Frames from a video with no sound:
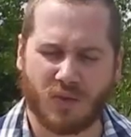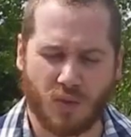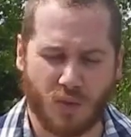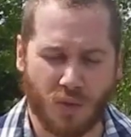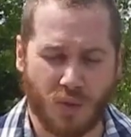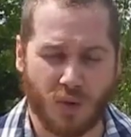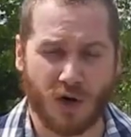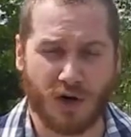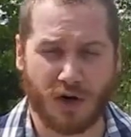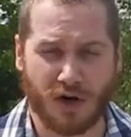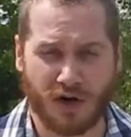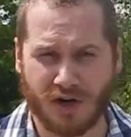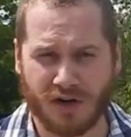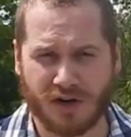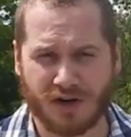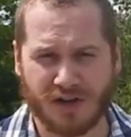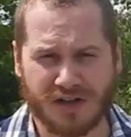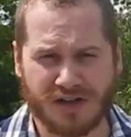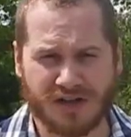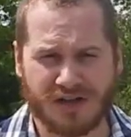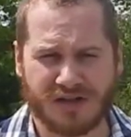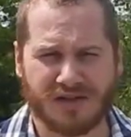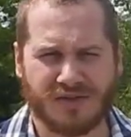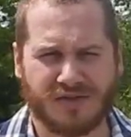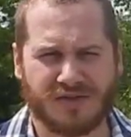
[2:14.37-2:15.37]

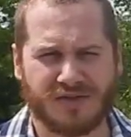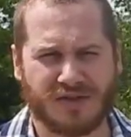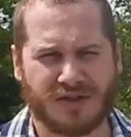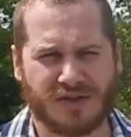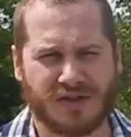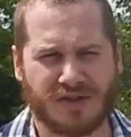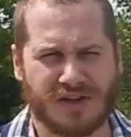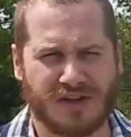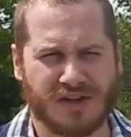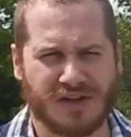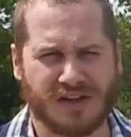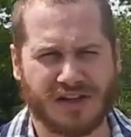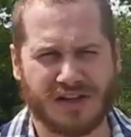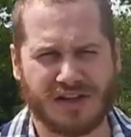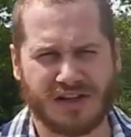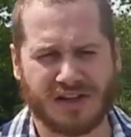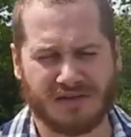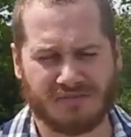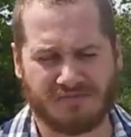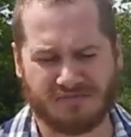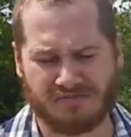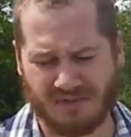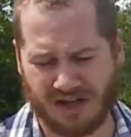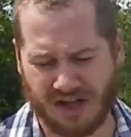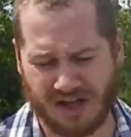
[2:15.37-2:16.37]
workers for
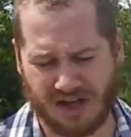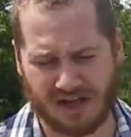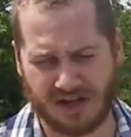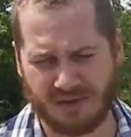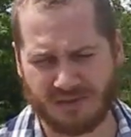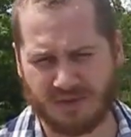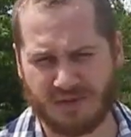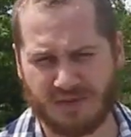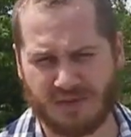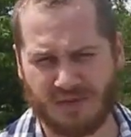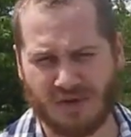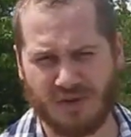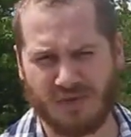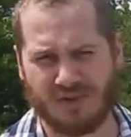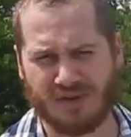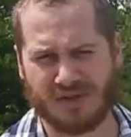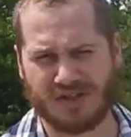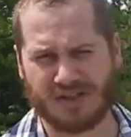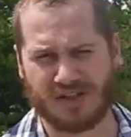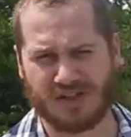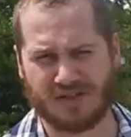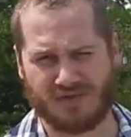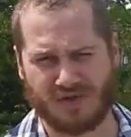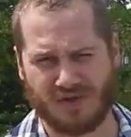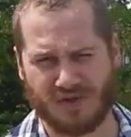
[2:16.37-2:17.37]
the kingdom's
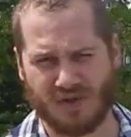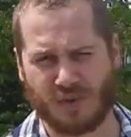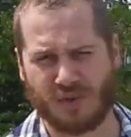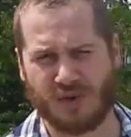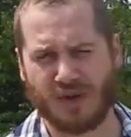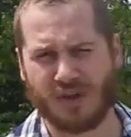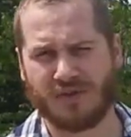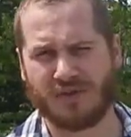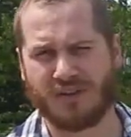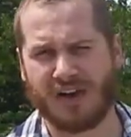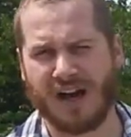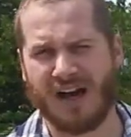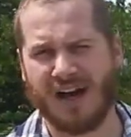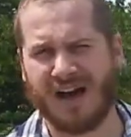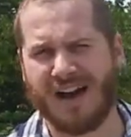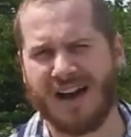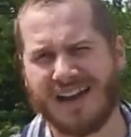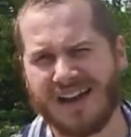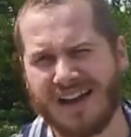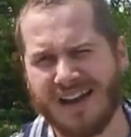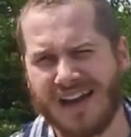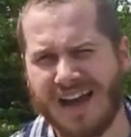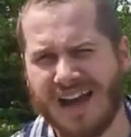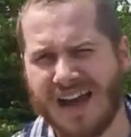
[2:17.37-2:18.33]
purposes, for the will of God.